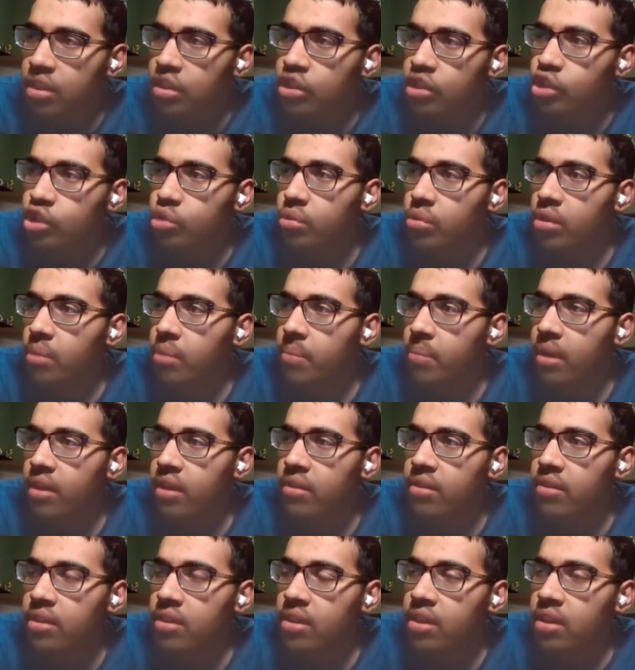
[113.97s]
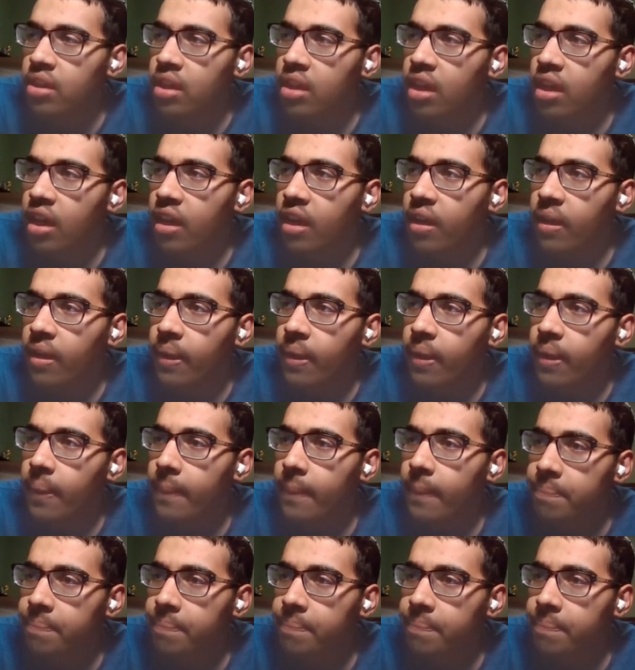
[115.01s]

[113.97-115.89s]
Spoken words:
2-0 Bayern.